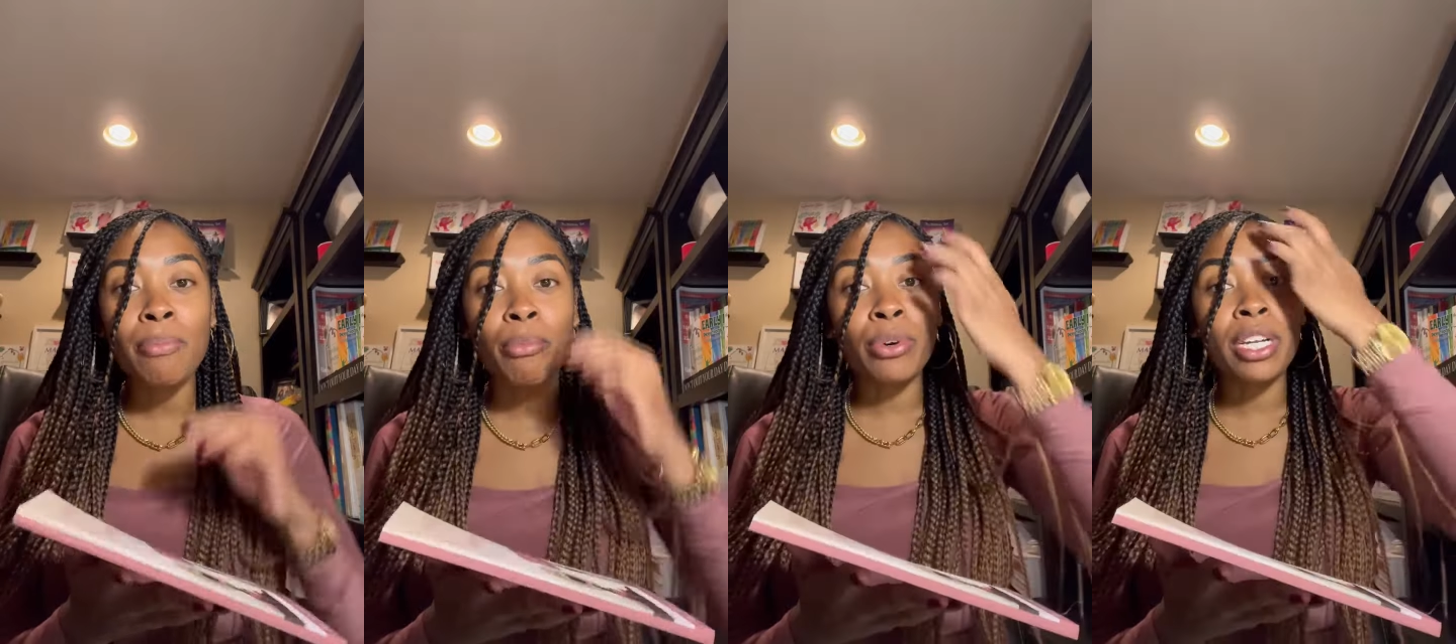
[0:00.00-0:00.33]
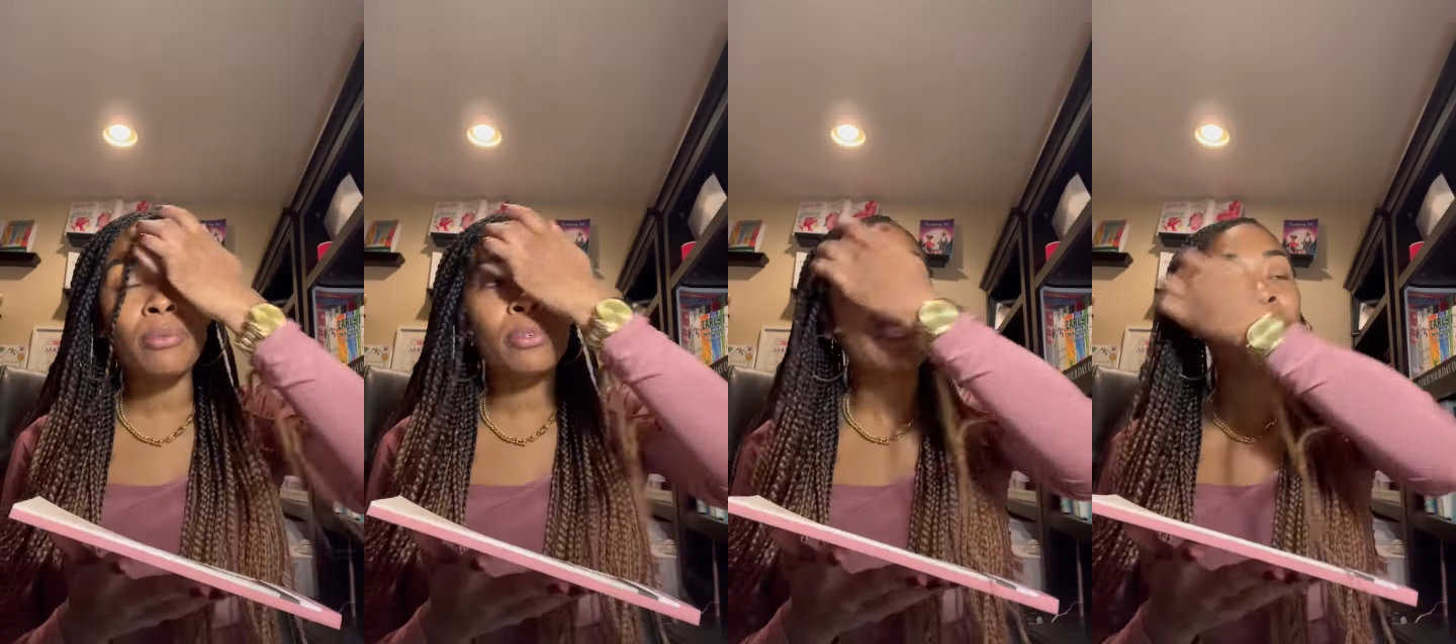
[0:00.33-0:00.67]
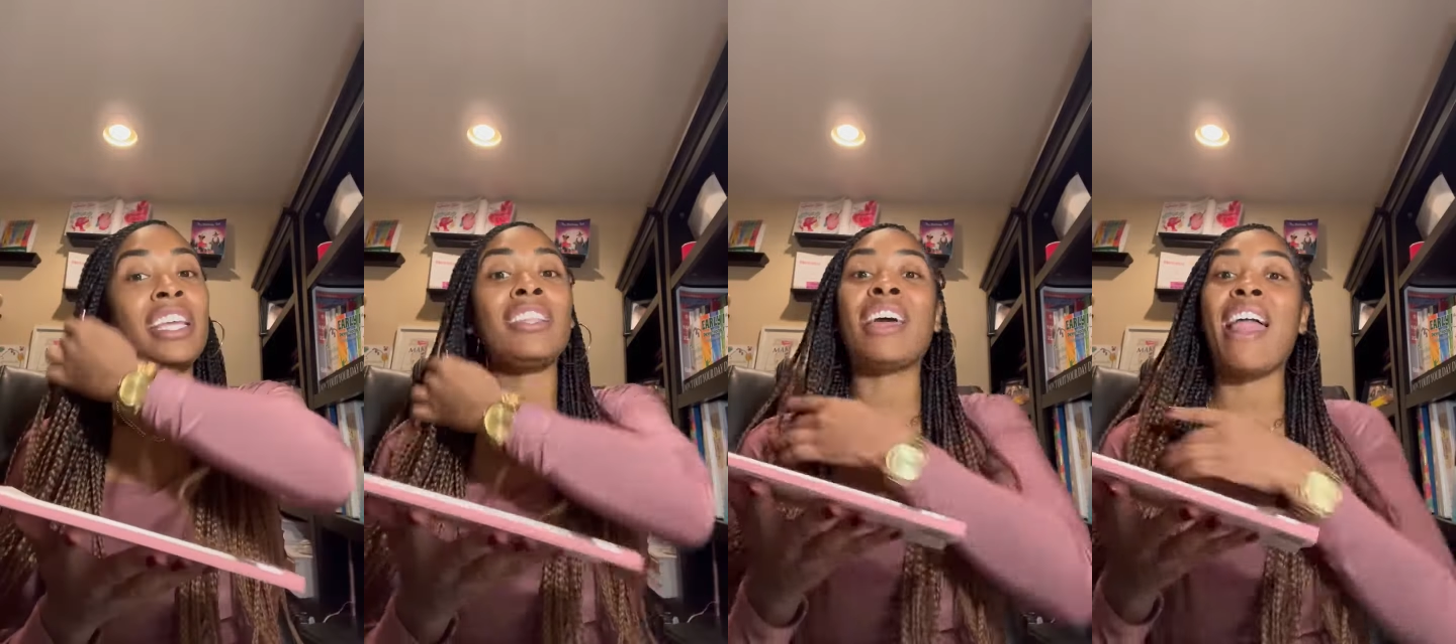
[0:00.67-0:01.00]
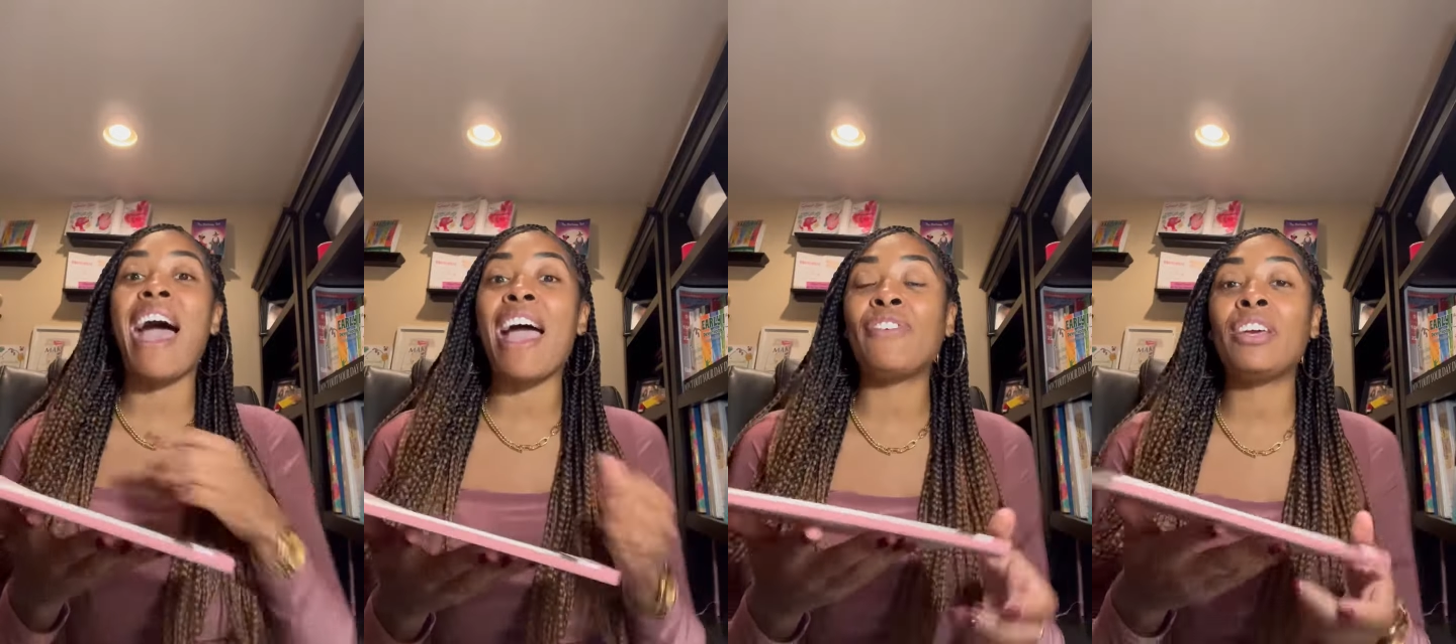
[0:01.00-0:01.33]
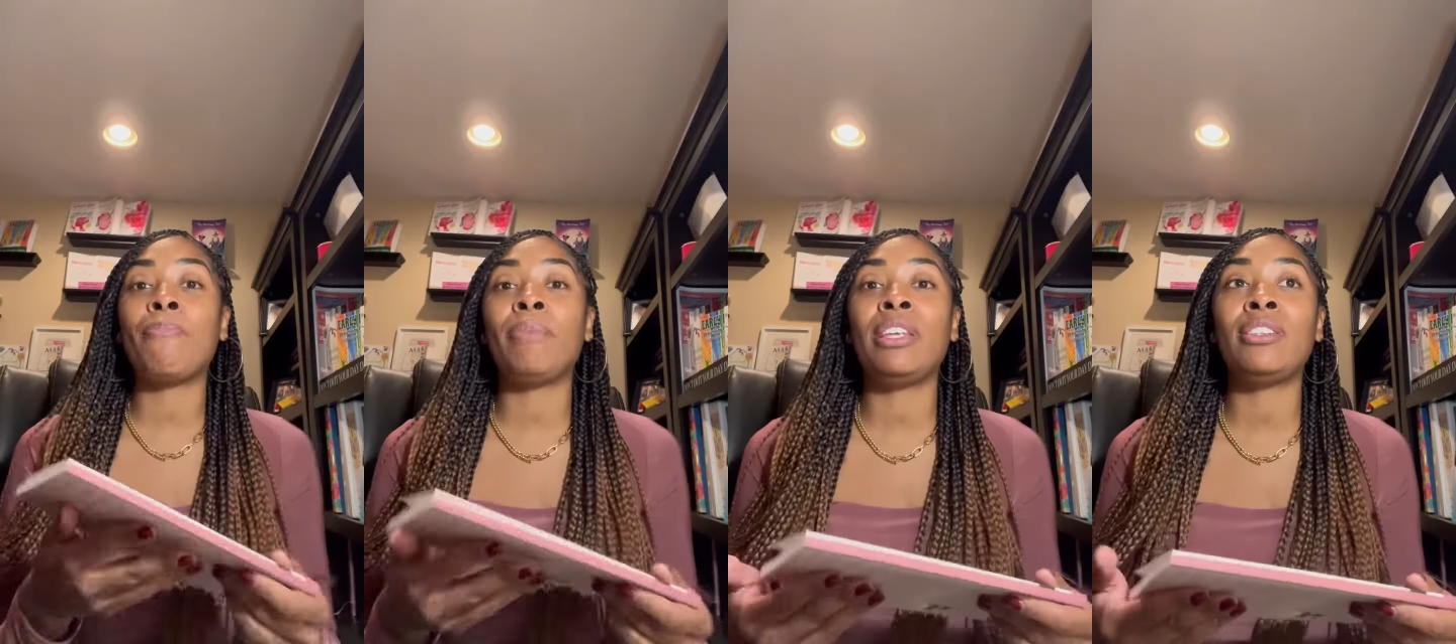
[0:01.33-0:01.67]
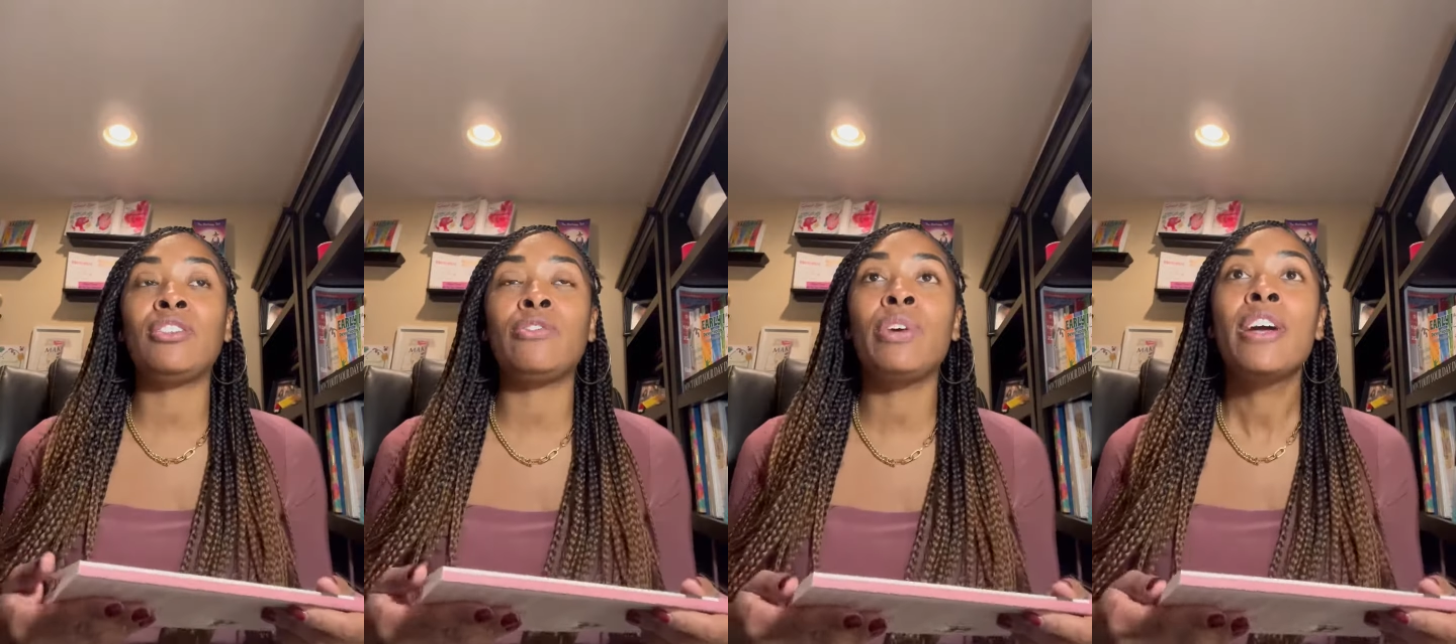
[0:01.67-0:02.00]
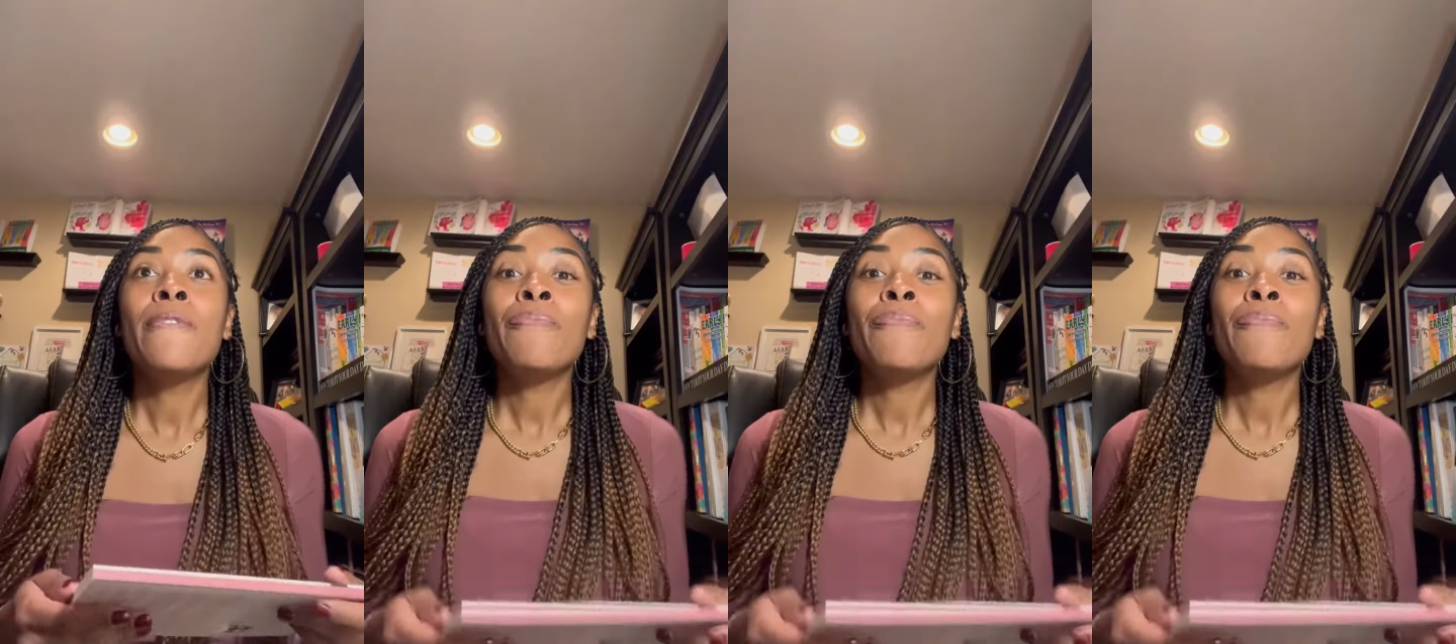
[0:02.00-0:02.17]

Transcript: morning routine that I've committed to